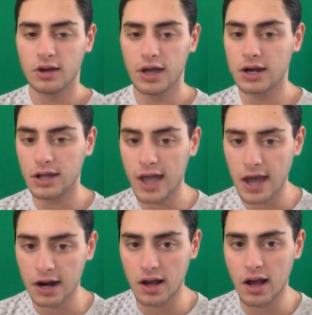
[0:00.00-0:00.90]

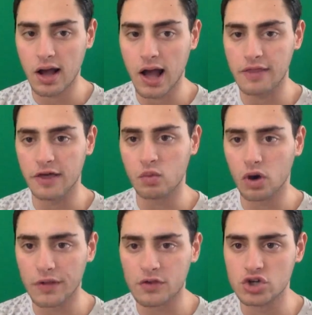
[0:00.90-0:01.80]
Indiana, I think, will
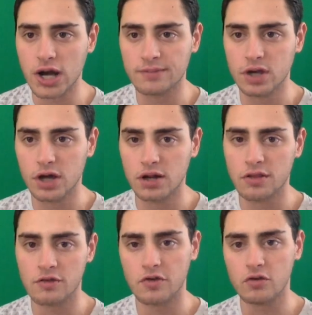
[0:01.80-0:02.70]
get the job done
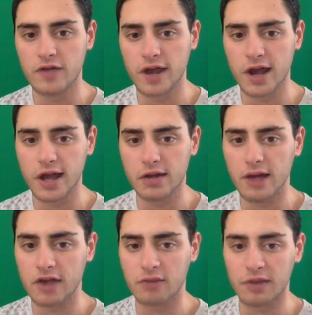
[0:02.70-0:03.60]
this Tuesday night.
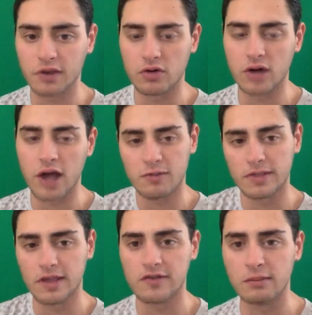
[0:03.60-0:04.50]
I expect
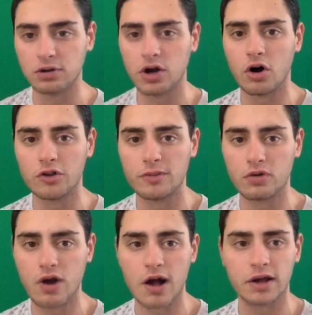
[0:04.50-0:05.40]
the Assembly Hall to be
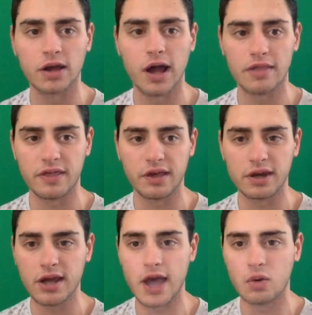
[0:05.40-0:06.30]
rocking. I think
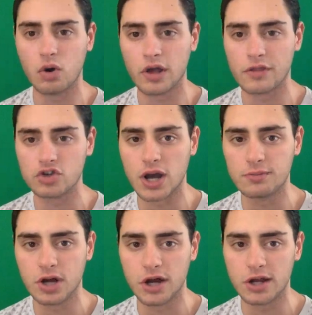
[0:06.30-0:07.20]
Indiana will get the
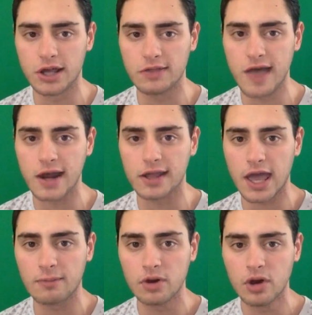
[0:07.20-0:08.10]
job done in that game.
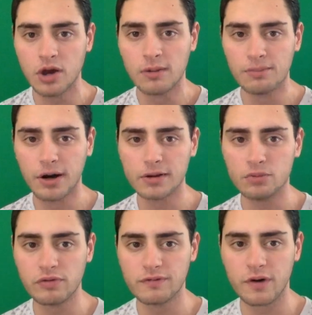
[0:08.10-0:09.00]
But
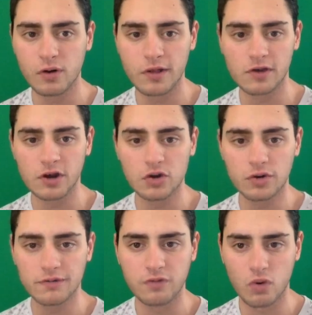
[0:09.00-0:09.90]
moving forward, that's going to do
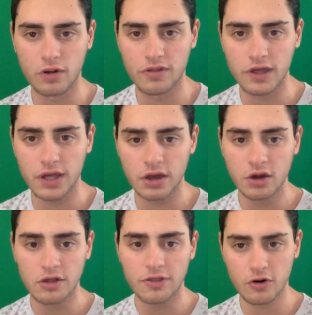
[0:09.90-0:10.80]
it for the
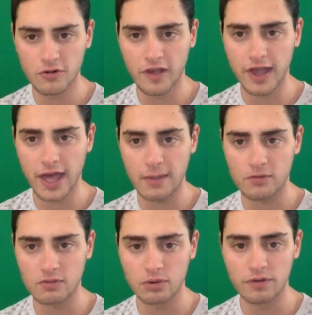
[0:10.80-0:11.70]
Thursday
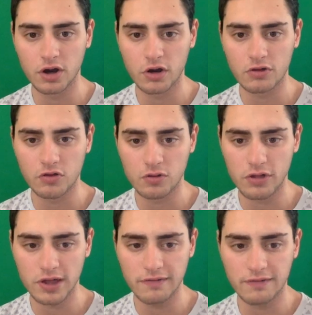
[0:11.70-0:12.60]
games. Moving on to
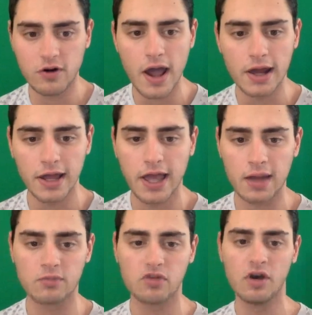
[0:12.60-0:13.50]
the Friday
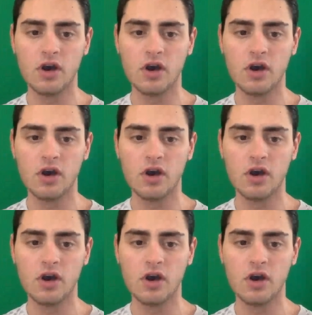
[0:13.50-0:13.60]
games,